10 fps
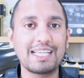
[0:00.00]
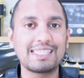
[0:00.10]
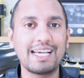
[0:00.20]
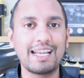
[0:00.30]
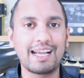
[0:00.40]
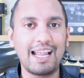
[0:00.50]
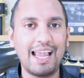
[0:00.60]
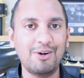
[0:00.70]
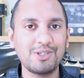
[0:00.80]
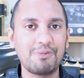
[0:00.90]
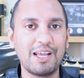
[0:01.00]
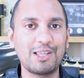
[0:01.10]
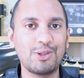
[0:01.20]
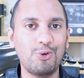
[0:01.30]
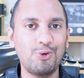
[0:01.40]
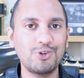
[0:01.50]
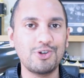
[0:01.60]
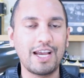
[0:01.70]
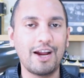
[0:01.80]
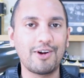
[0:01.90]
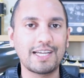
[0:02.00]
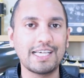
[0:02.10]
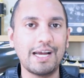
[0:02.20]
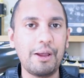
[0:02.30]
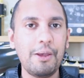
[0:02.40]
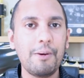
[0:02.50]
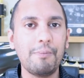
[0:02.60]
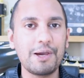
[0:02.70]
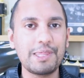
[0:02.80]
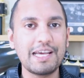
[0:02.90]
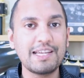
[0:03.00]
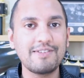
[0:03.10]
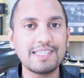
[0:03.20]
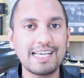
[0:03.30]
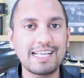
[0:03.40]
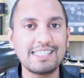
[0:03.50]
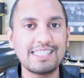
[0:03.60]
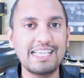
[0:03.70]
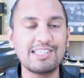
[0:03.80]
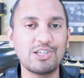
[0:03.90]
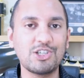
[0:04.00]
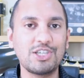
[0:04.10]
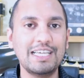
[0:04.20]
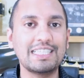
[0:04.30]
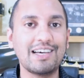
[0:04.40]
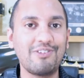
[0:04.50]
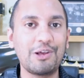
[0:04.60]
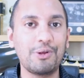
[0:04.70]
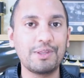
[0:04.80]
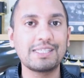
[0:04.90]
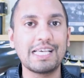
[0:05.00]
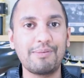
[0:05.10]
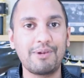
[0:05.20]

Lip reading: Taylor-Klaus playing the Audrey character. By the end of the second season, she is definitely on the same